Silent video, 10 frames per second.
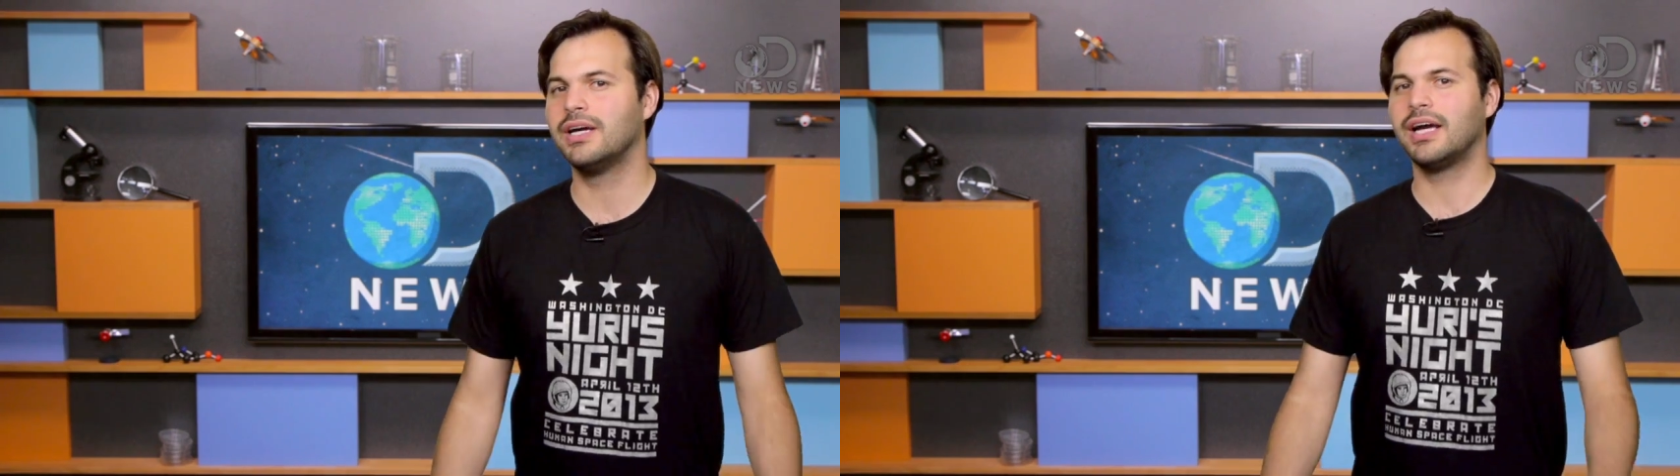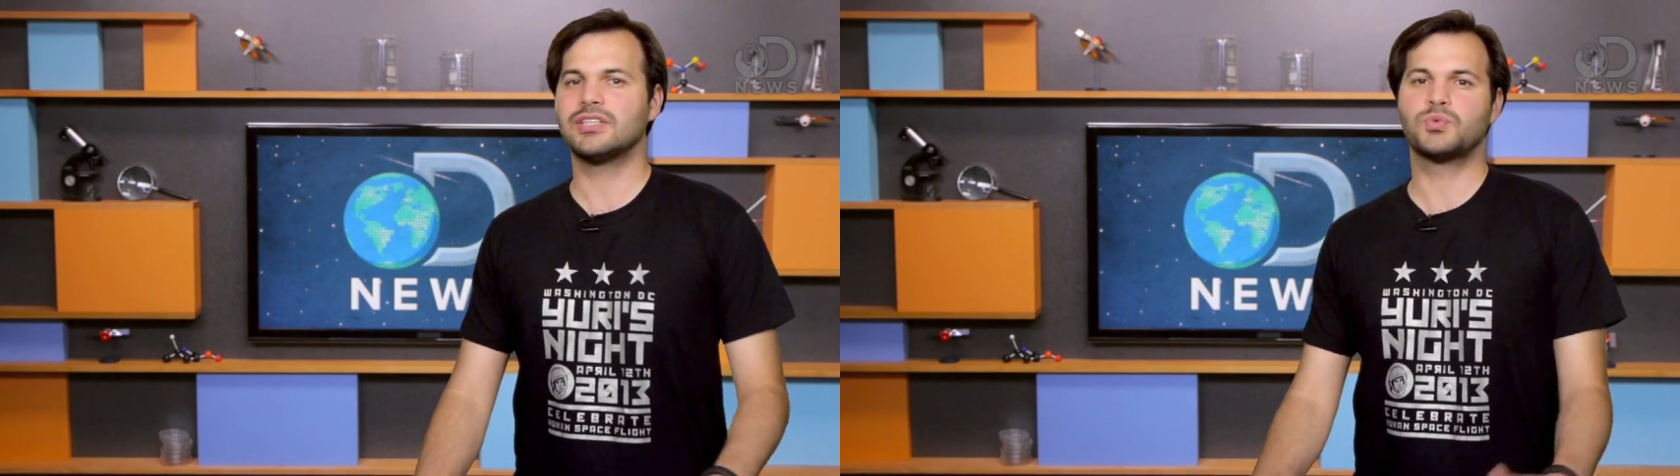
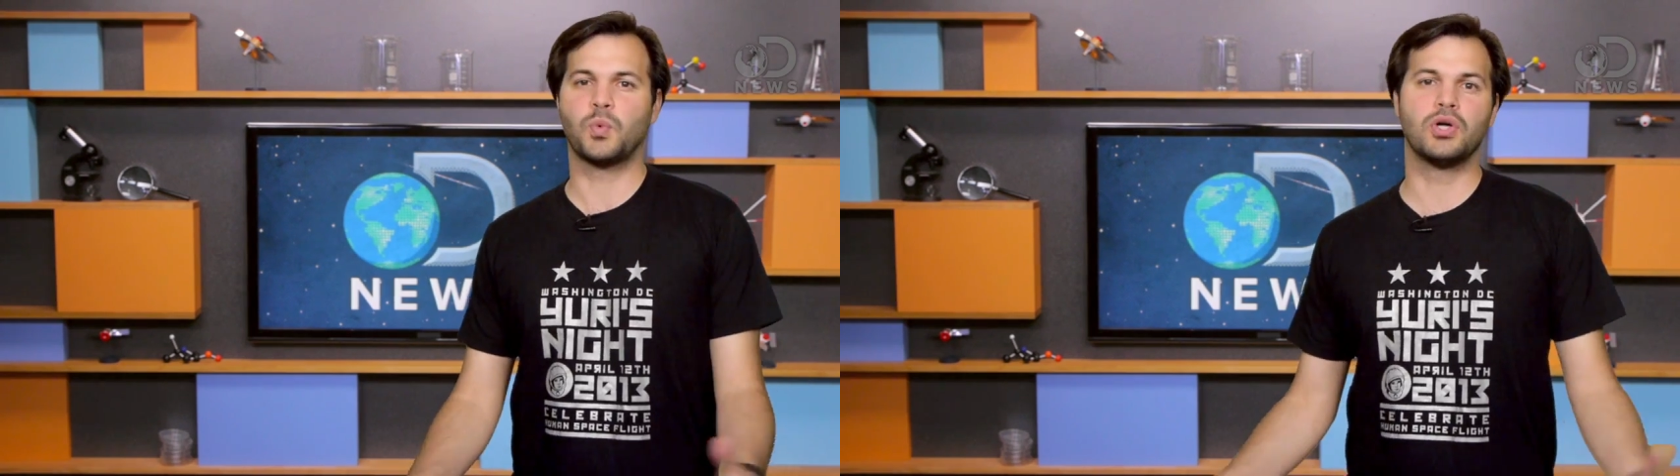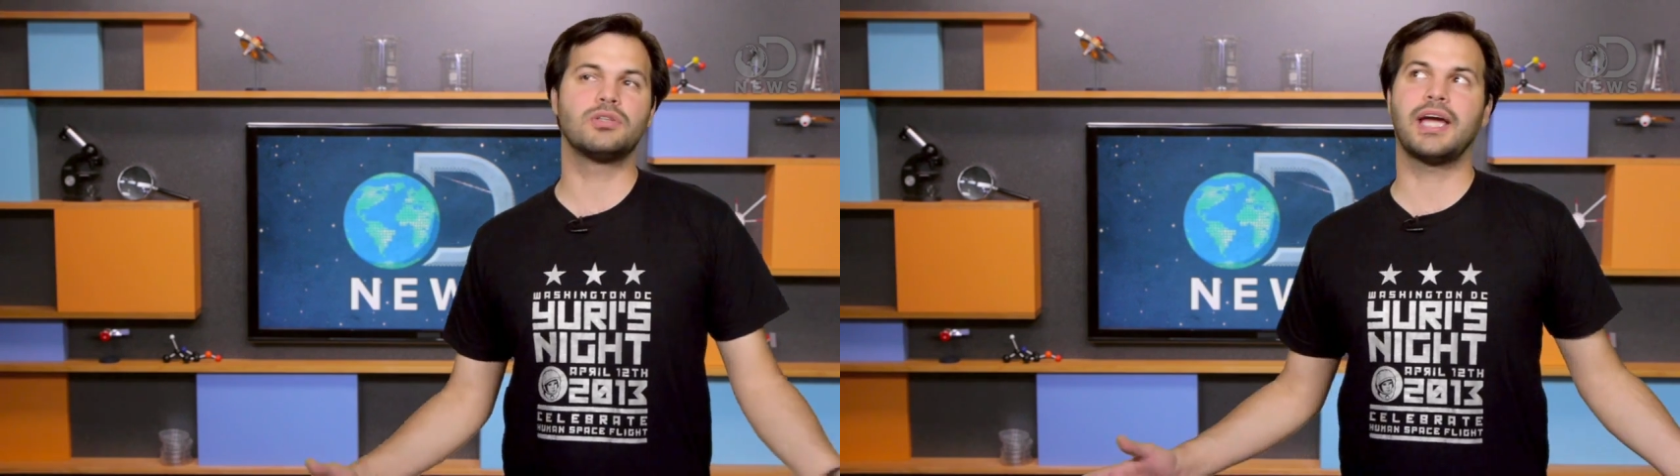as
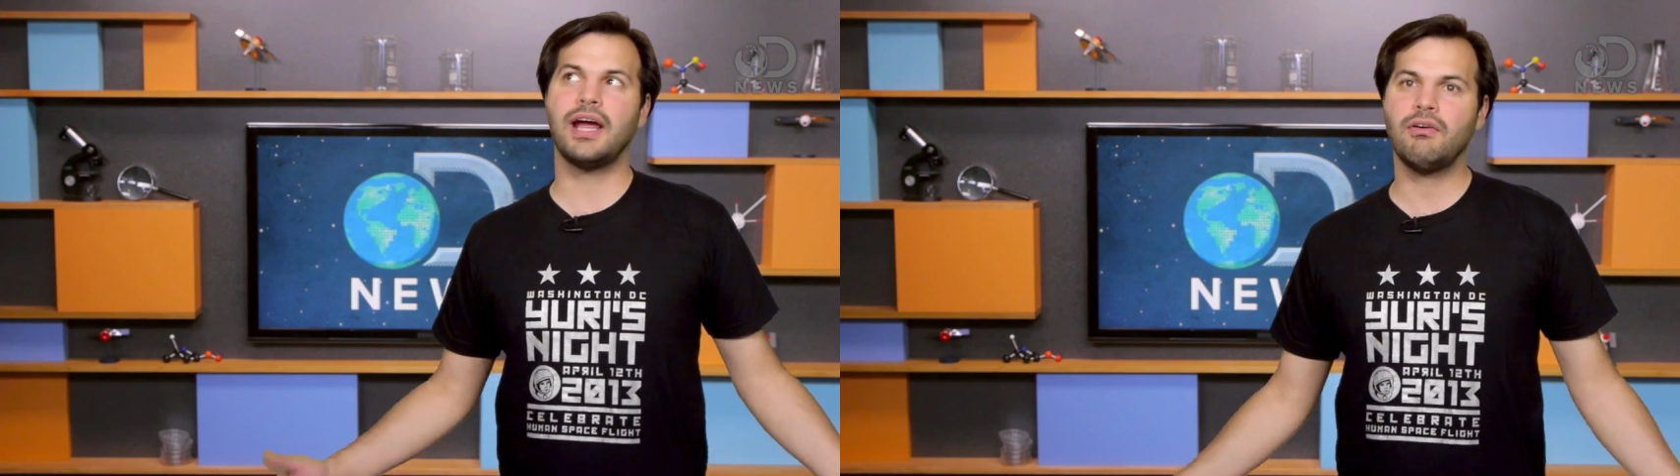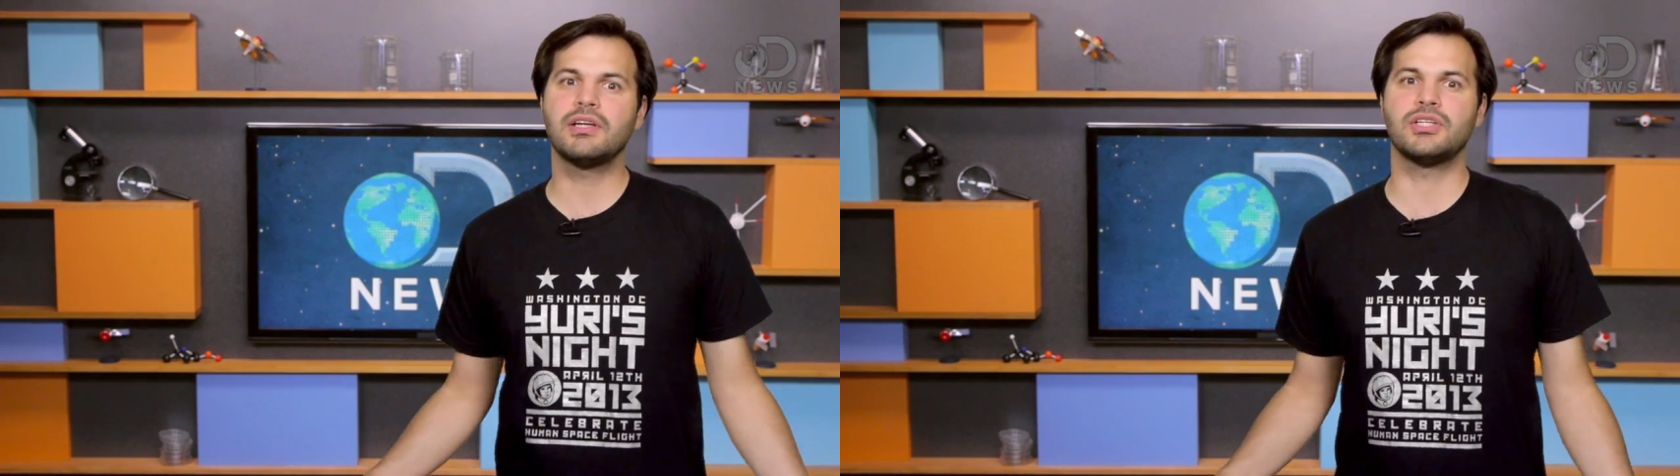World
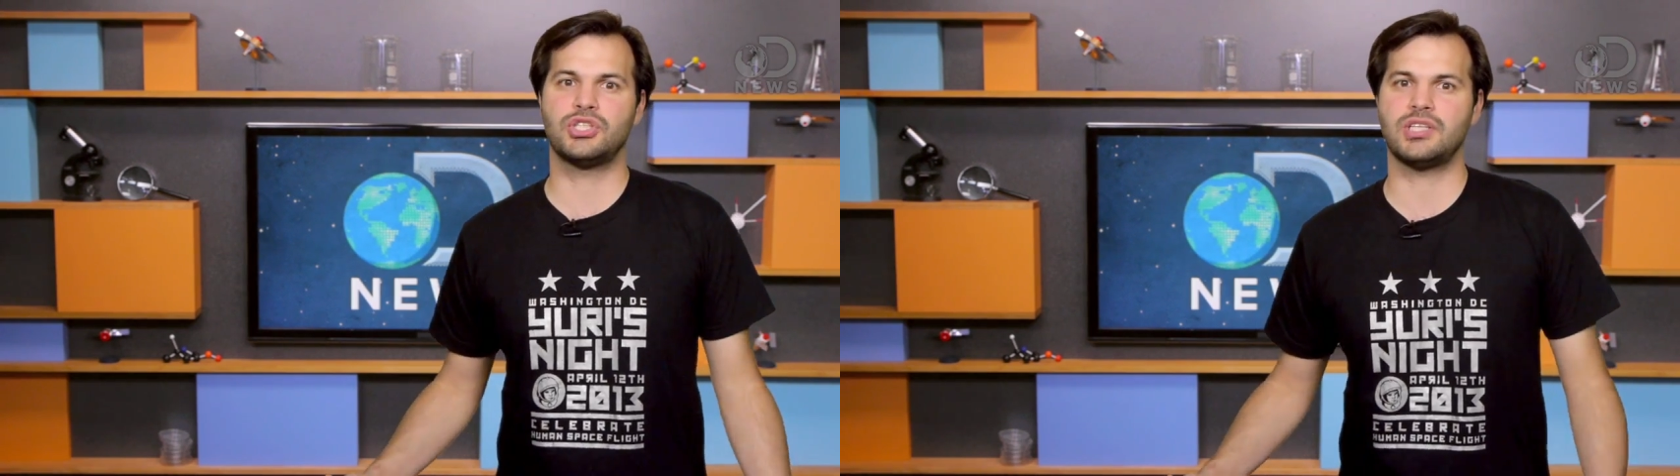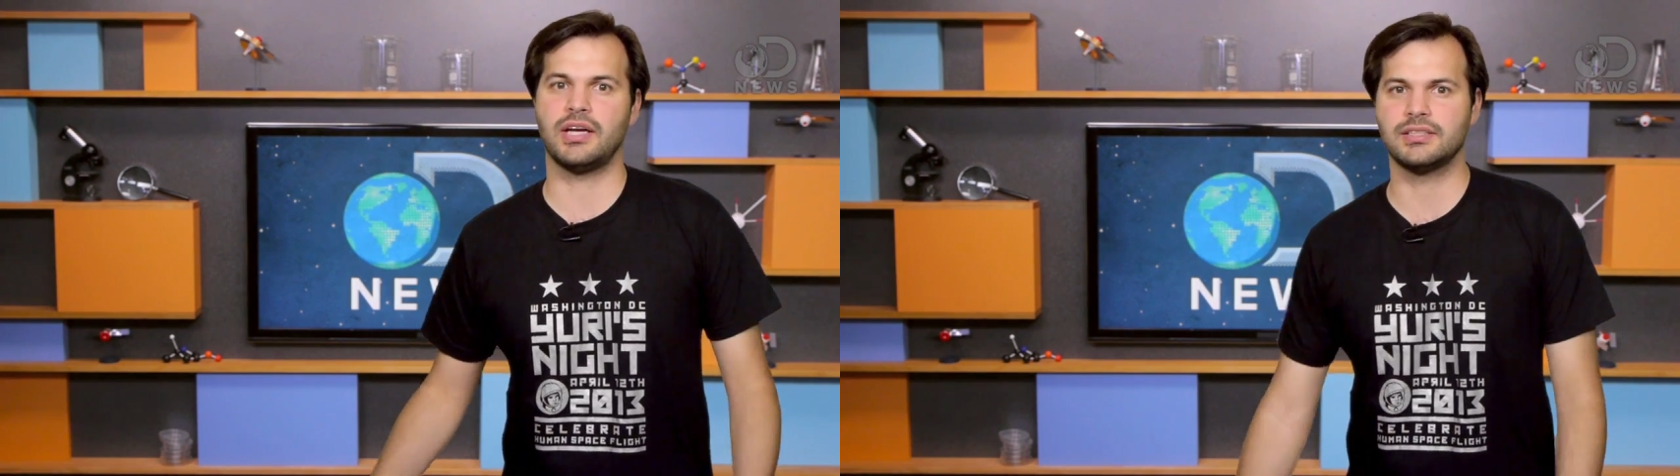Heritage
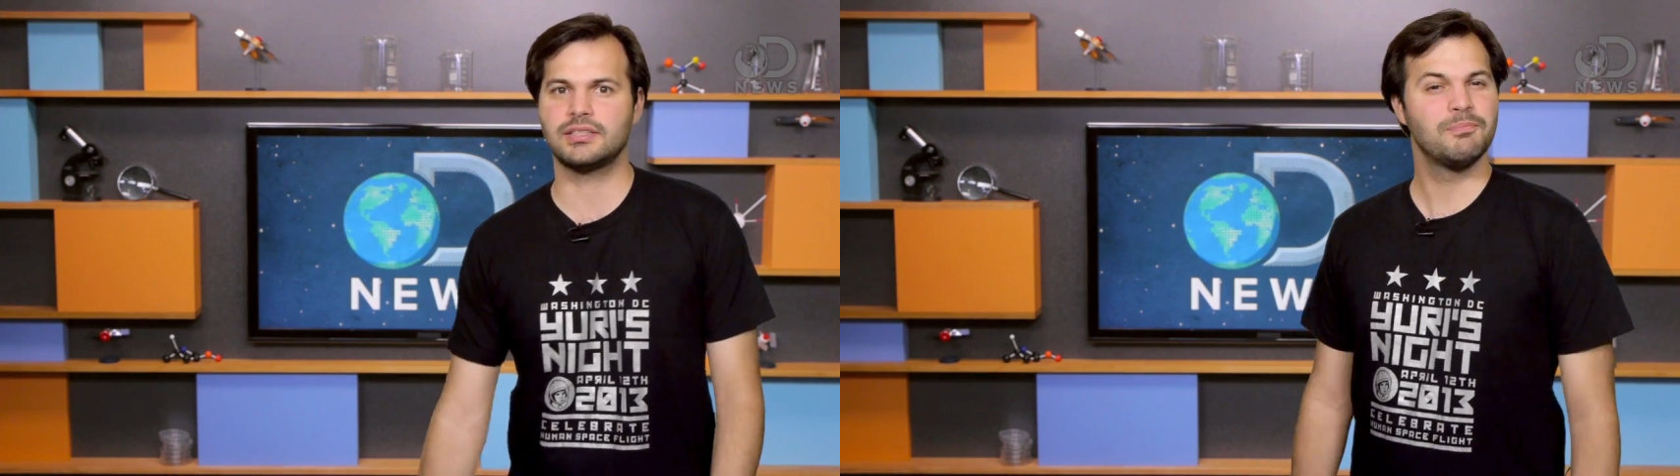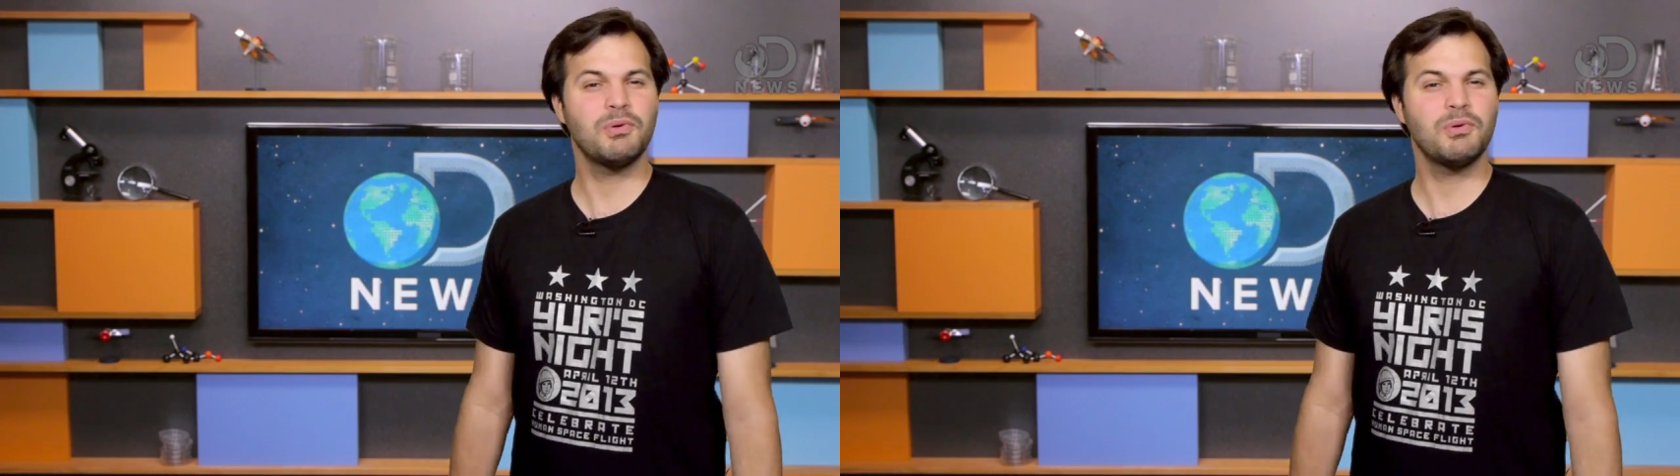Sites.